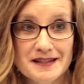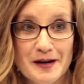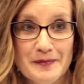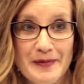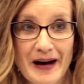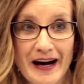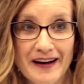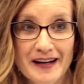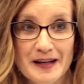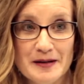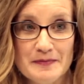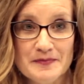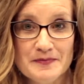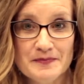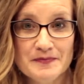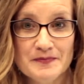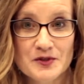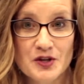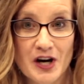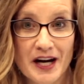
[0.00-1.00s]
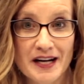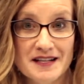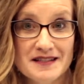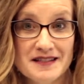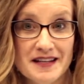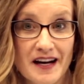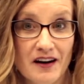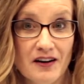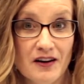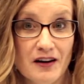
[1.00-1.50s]
about him trying to
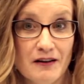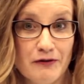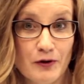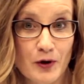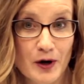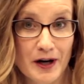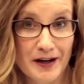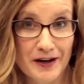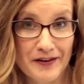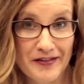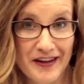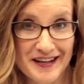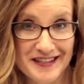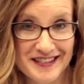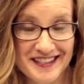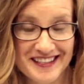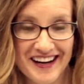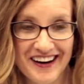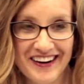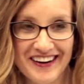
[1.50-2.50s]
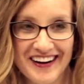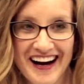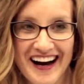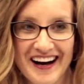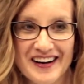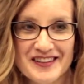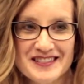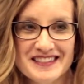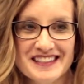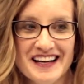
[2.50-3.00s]
sell a $400,000
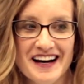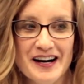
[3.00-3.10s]
house.